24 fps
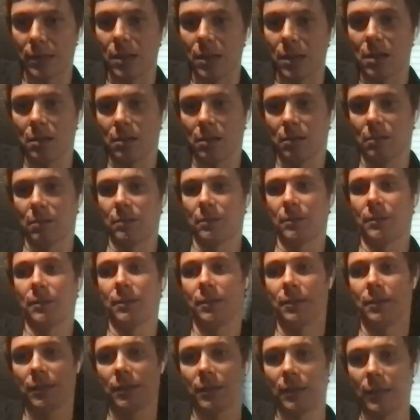oh
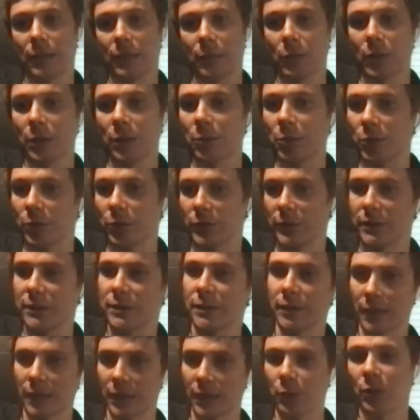and what about
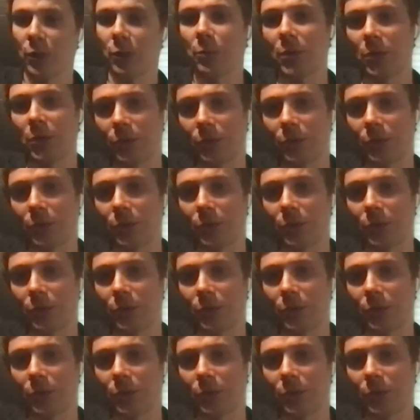this and what about